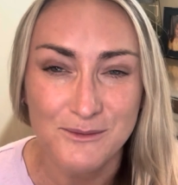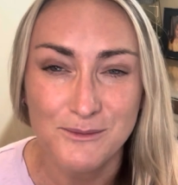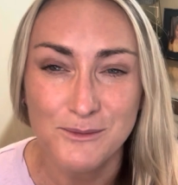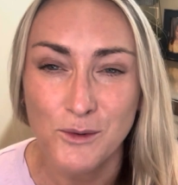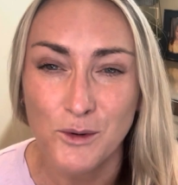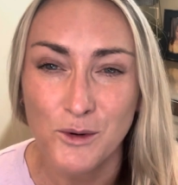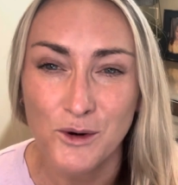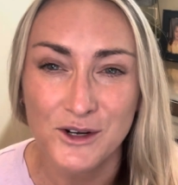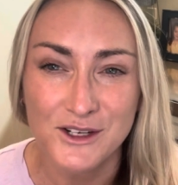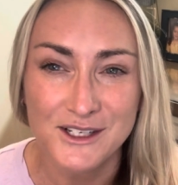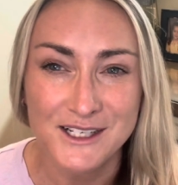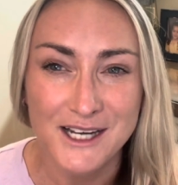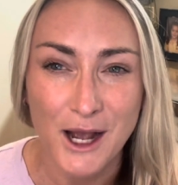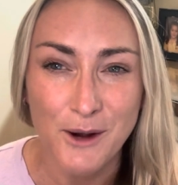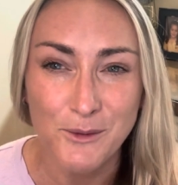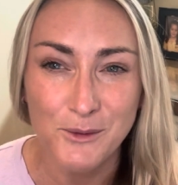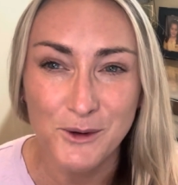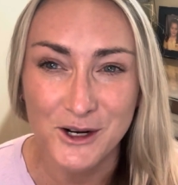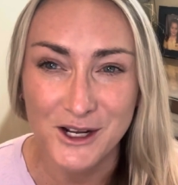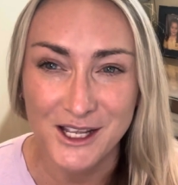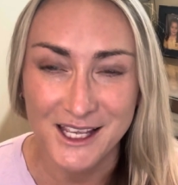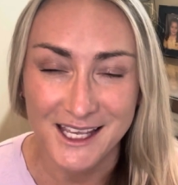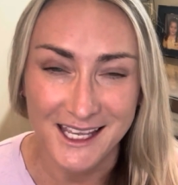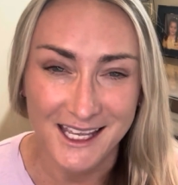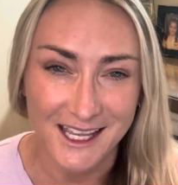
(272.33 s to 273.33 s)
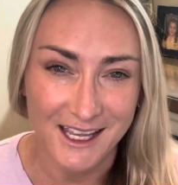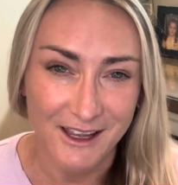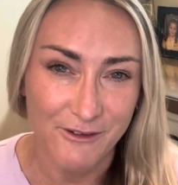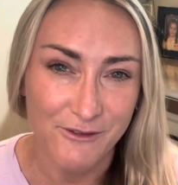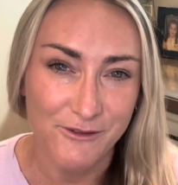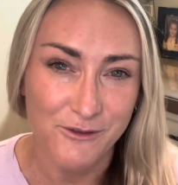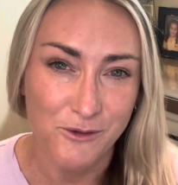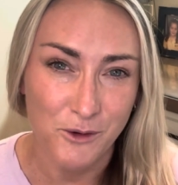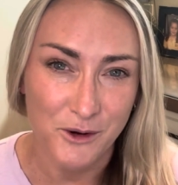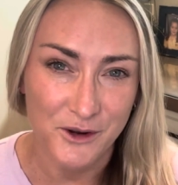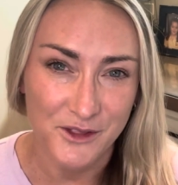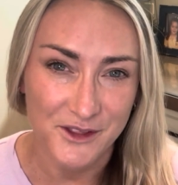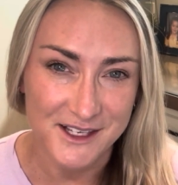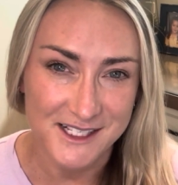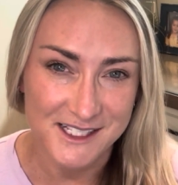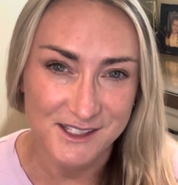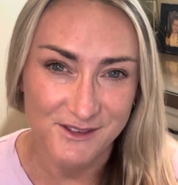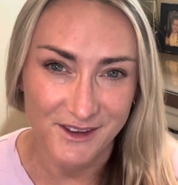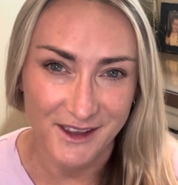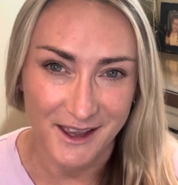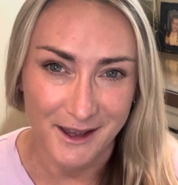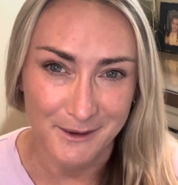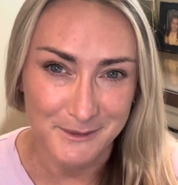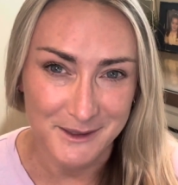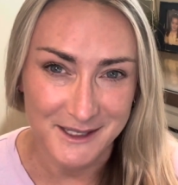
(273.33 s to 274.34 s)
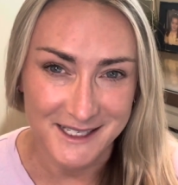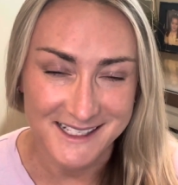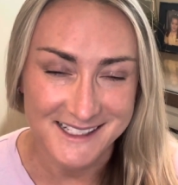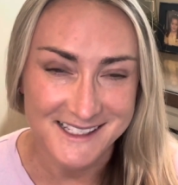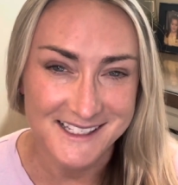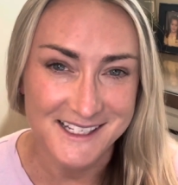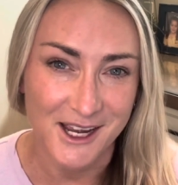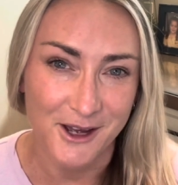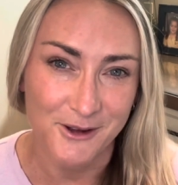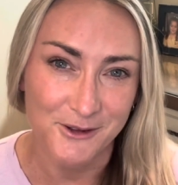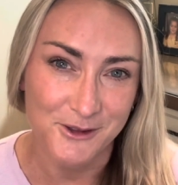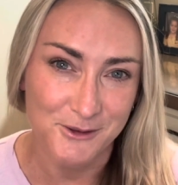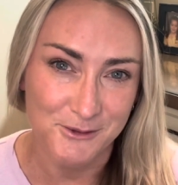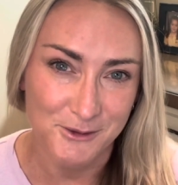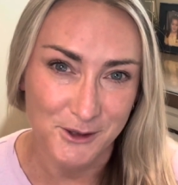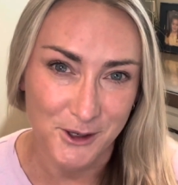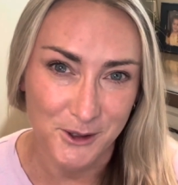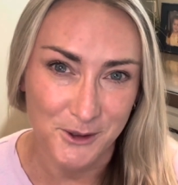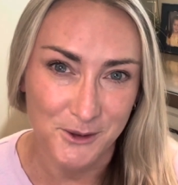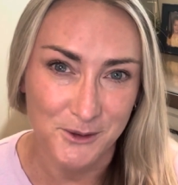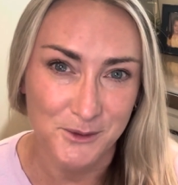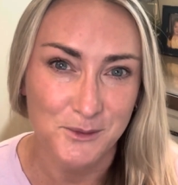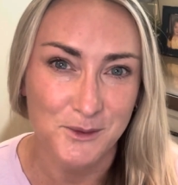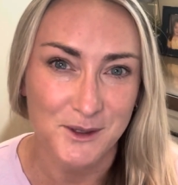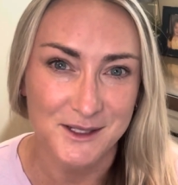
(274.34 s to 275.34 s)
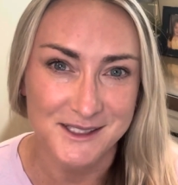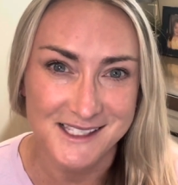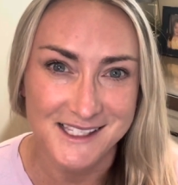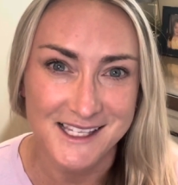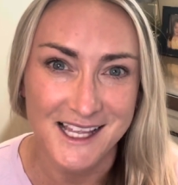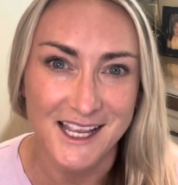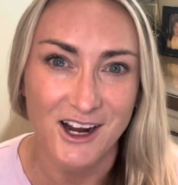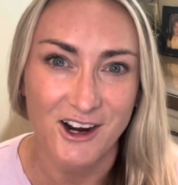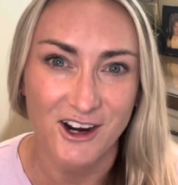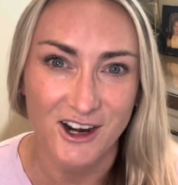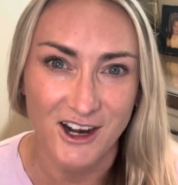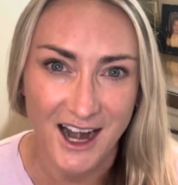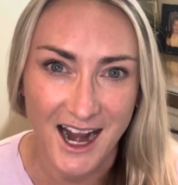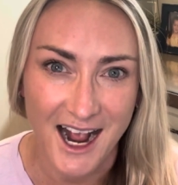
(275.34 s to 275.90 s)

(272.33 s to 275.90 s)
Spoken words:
more networking for these families down the road once they are